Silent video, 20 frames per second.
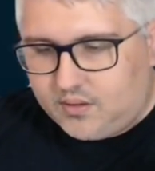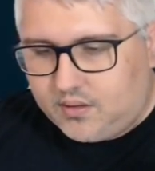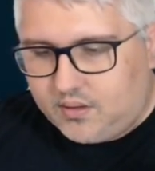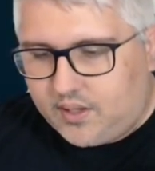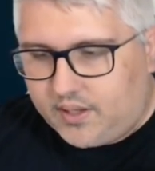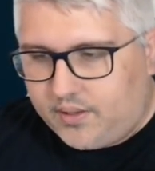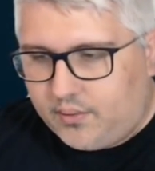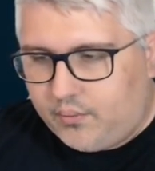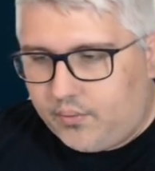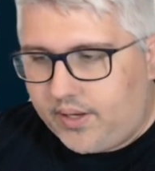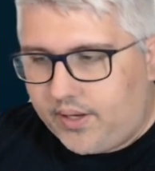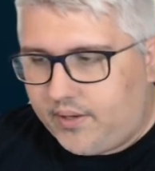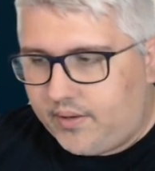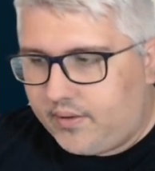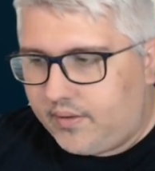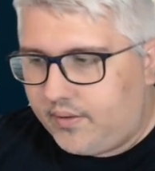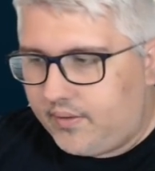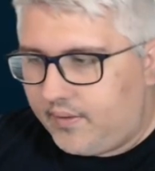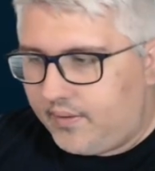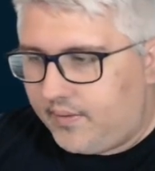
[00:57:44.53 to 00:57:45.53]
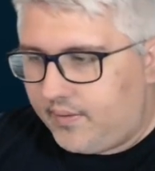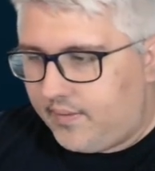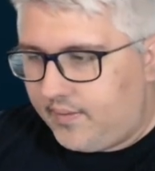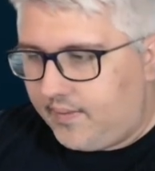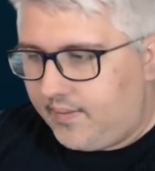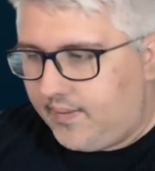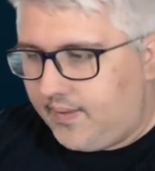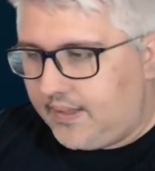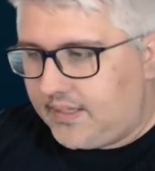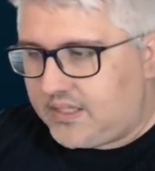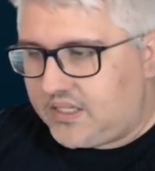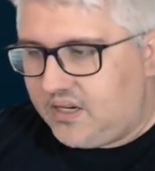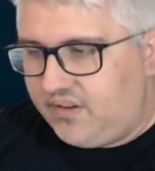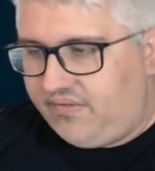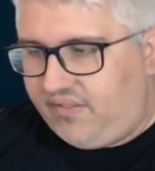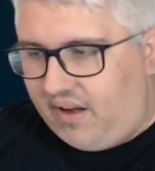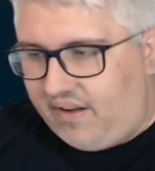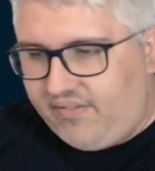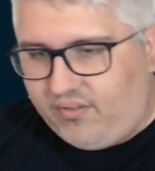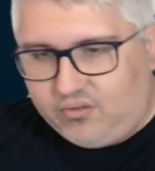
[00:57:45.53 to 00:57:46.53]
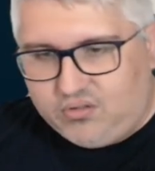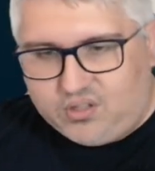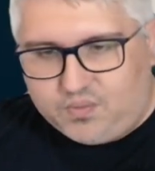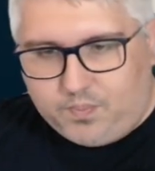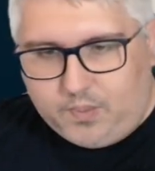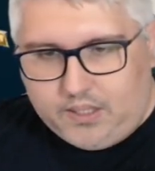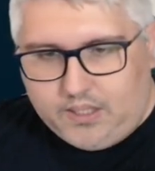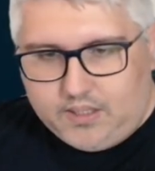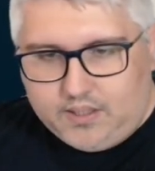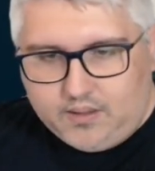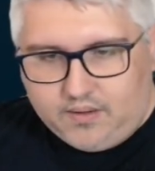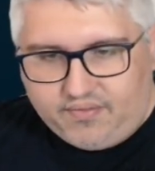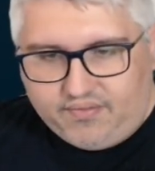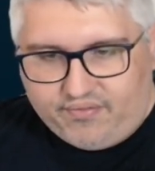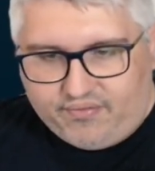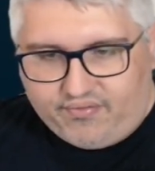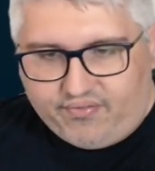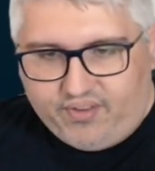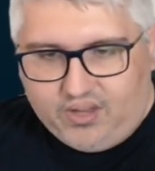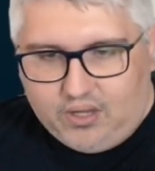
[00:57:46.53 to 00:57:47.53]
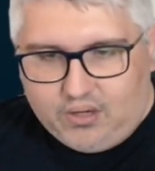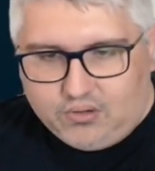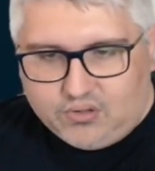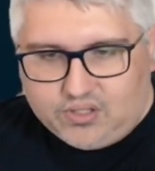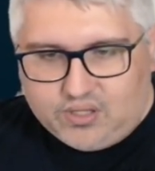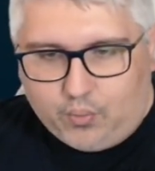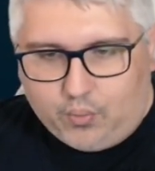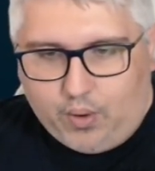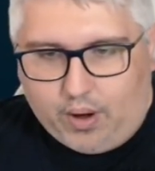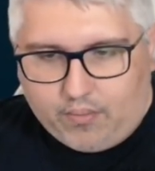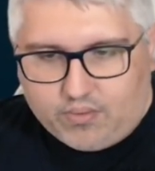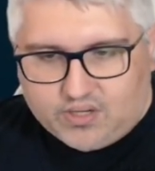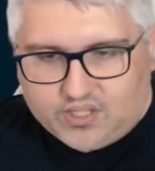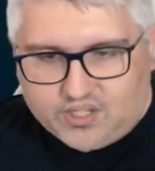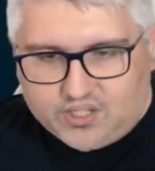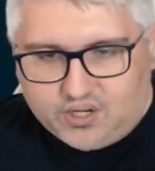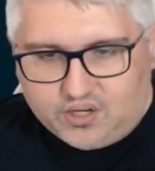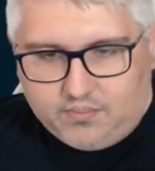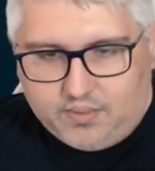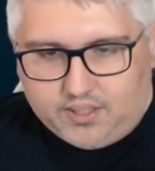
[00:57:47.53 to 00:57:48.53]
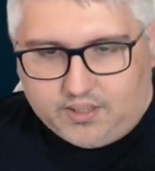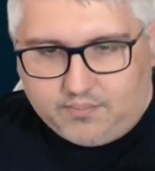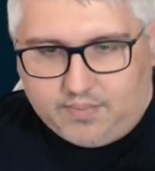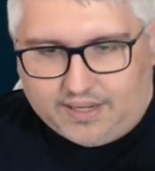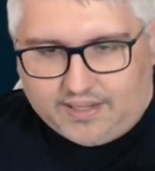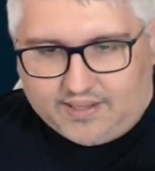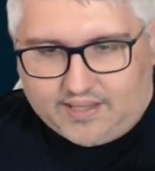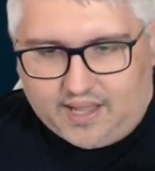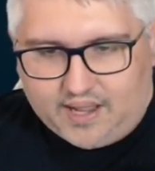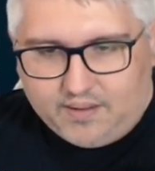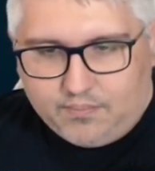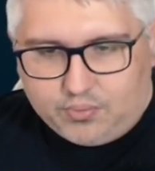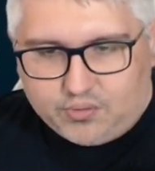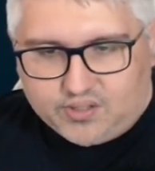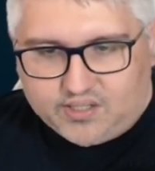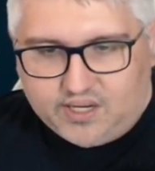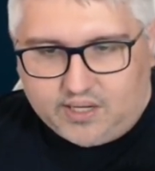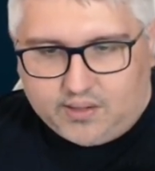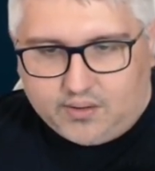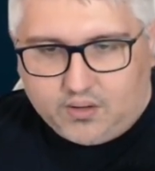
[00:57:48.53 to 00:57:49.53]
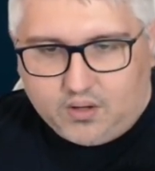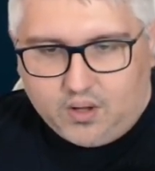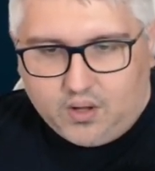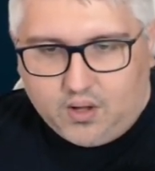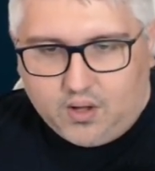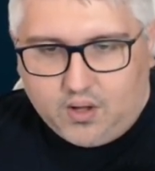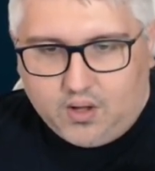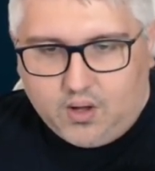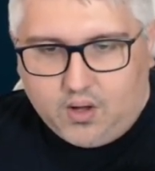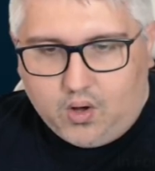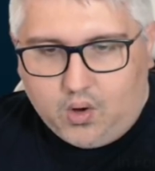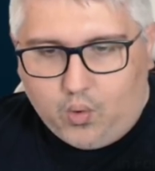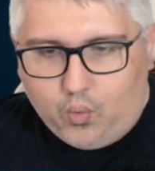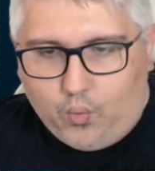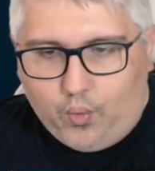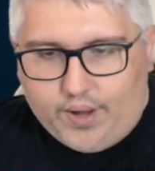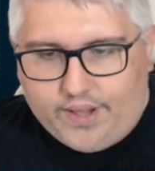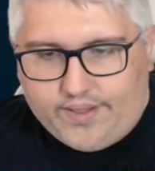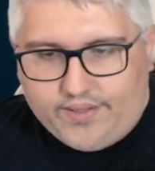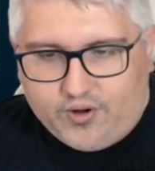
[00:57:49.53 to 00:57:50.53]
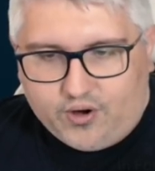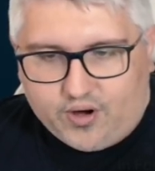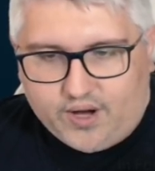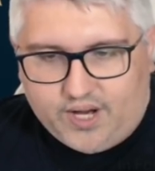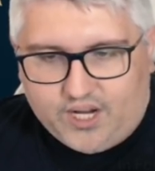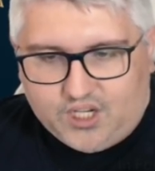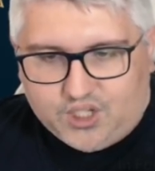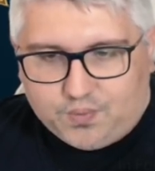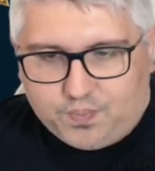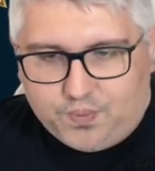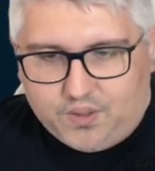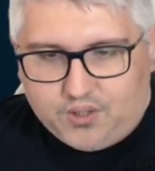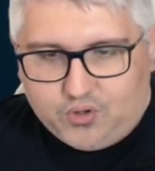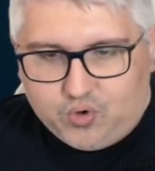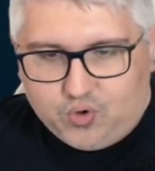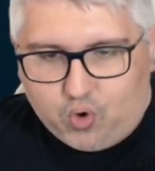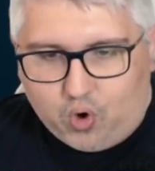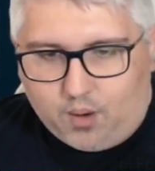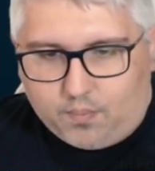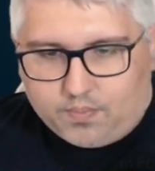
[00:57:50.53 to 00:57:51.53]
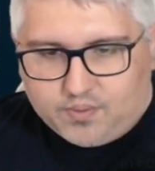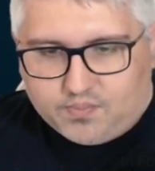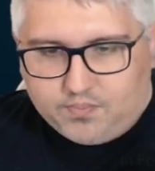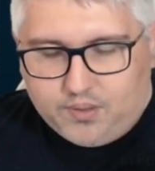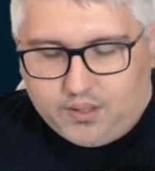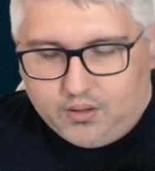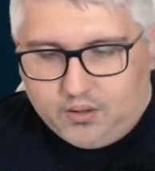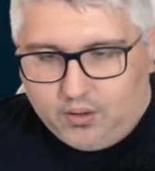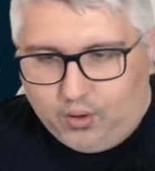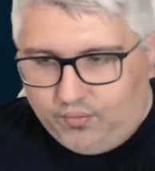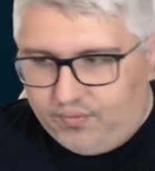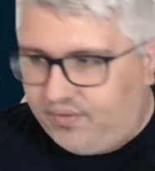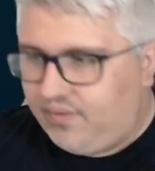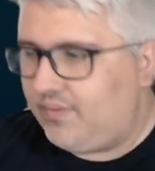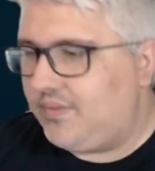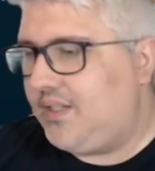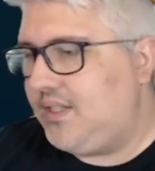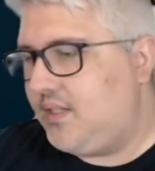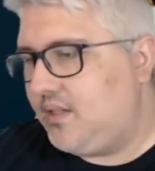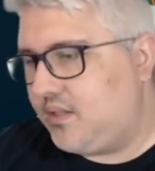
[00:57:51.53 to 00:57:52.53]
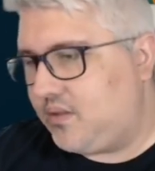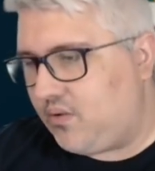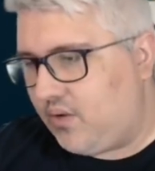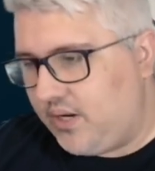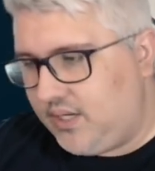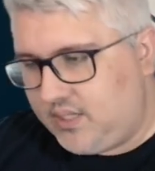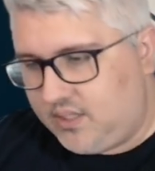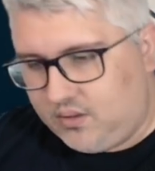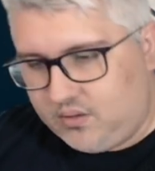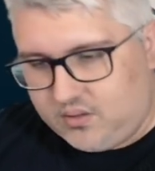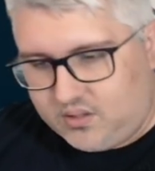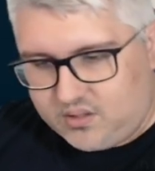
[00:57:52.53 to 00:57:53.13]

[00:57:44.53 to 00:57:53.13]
Anyway, survival speed fills the wearer's turn meter by 10% when their HP drops below. This is crazy good.